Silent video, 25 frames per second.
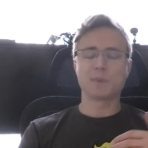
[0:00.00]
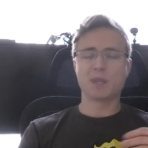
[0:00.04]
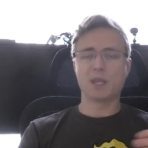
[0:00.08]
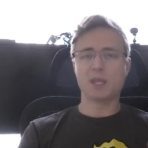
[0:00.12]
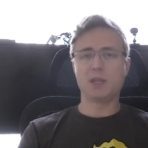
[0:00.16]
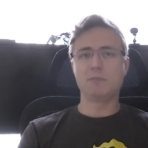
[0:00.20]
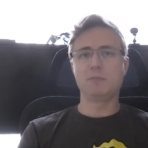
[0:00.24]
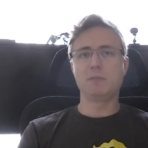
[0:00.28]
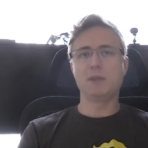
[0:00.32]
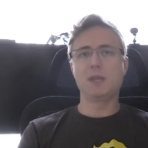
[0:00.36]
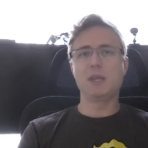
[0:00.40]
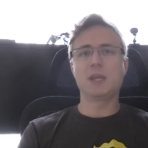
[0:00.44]

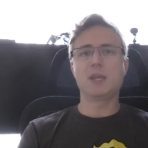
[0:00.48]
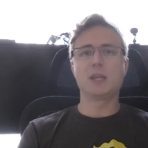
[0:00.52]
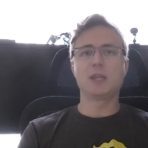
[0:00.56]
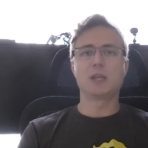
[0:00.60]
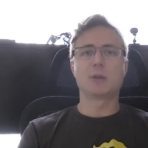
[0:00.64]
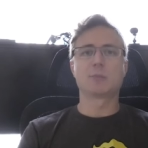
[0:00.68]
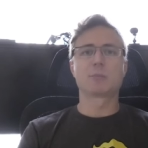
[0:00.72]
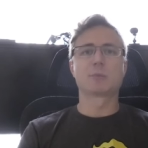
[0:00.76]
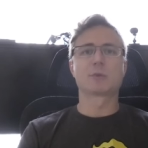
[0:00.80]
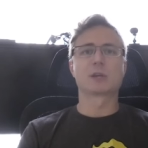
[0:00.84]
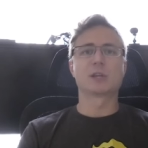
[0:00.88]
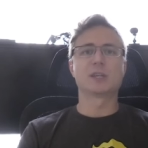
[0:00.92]
in making
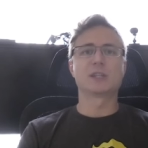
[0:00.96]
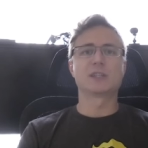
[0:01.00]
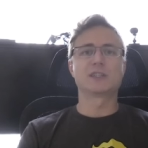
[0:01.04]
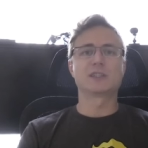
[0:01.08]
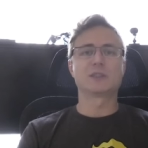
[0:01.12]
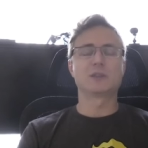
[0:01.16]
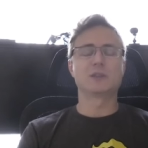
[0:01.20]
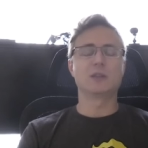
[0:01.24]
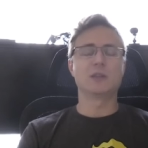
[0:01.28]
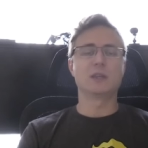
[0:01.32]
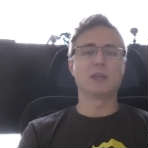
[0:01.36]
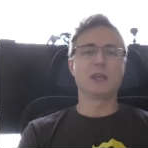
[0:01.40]
upgrades
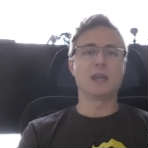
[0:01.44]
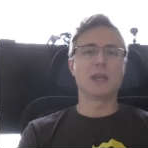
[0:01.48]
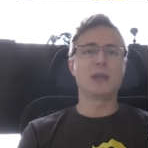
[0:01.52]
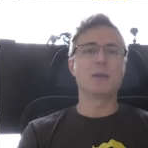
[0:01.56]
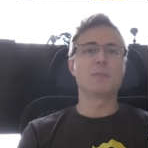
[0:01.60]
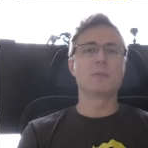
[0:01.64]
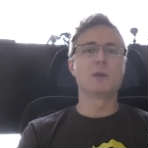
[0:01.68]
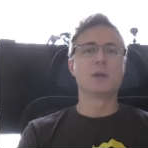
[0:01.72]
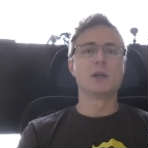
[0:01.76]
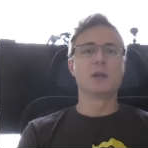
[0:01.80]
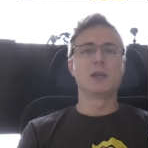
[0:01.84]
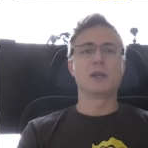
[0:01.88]
to the
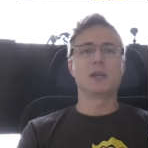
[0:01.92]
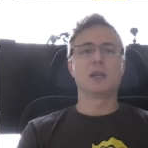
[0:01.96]
game,